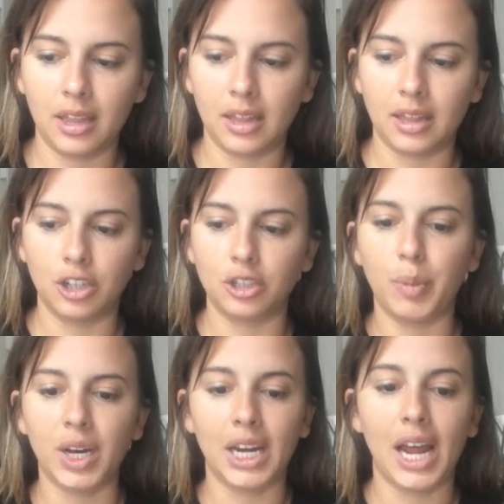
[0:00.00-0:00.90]
that there's
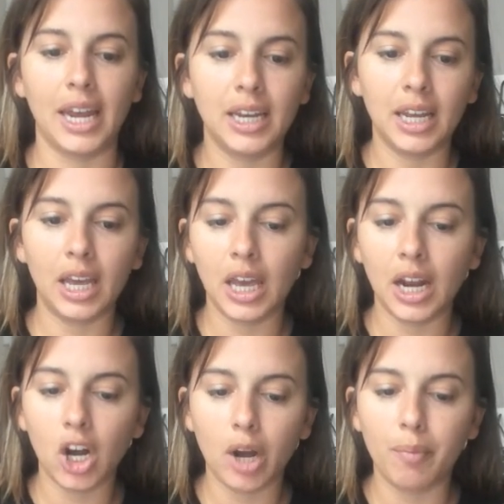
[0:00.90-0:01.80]
been an ending
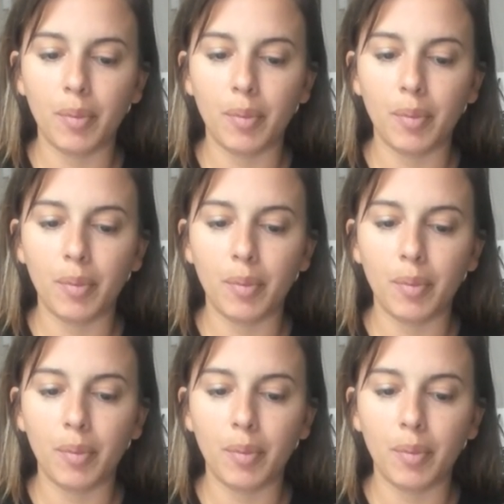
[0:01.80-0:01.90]
here,